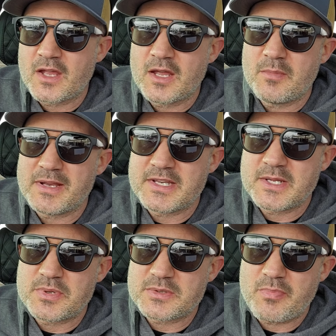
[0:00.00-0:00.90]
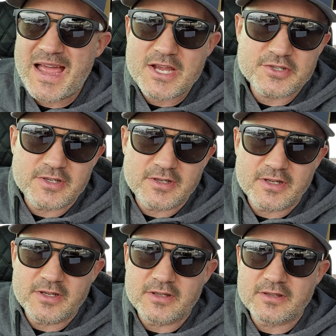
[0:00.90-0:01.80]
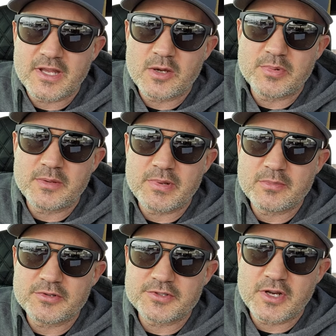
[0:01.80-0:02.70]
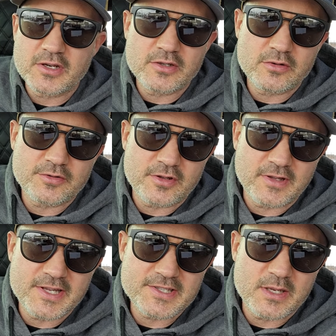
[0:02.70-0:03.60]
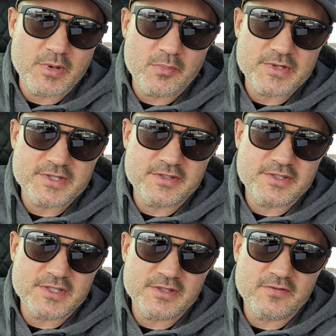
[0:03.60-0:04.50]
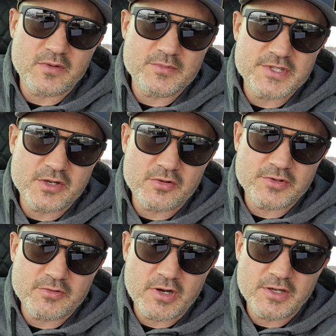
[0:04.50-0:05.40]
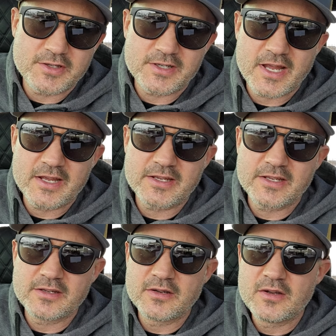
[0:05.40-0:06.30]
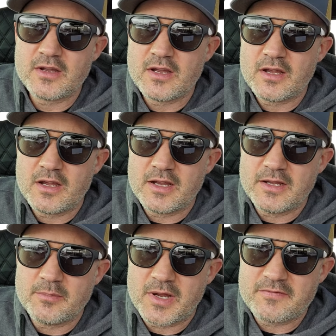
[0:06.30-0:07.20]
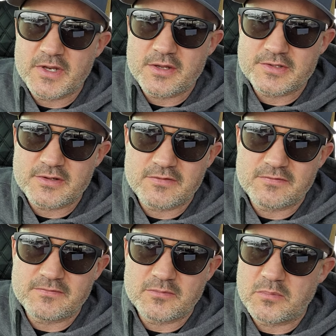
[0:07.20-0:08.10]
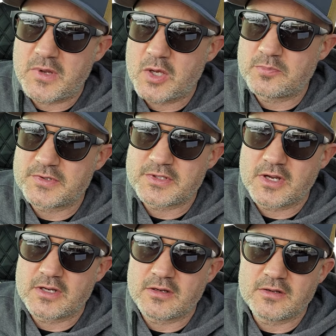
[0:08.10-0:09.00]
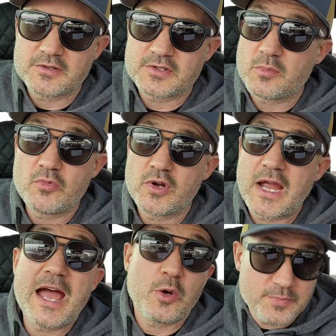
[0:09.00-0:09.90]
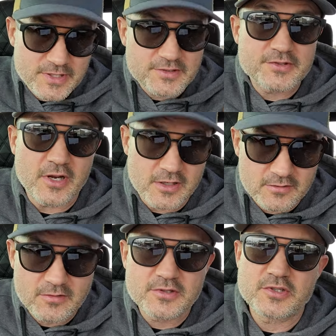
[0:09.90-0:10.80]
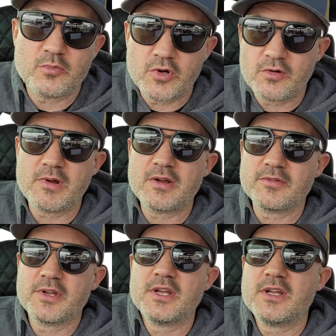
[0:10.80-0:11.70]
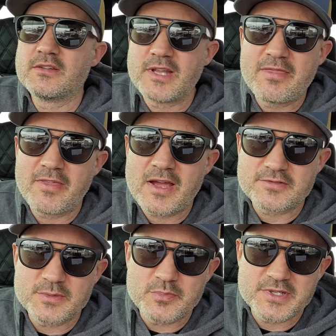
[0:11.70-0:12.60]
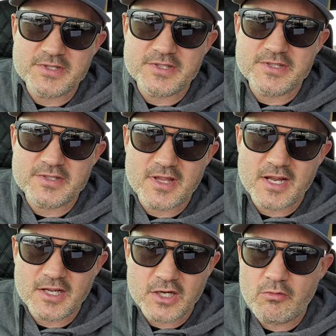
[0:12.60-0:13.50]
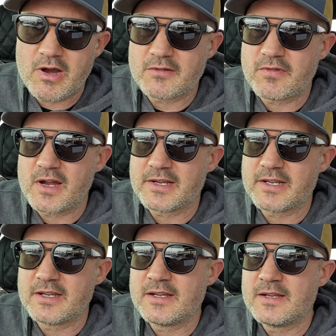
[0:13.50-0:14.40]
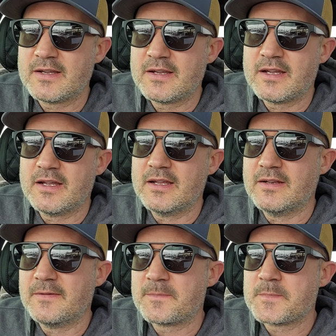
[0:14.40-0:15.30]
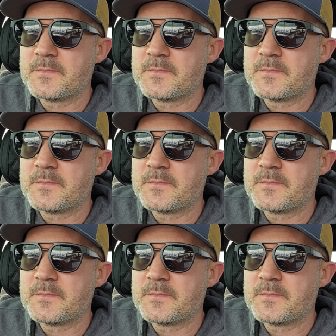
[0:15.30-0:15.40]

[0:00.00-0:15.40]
And my deepest passion is helping people start and grow their landscaping businesses from zero to 100K. And my videos have helped start somewhere, helped start somewhere around 10,000 businesses that I can quantify. And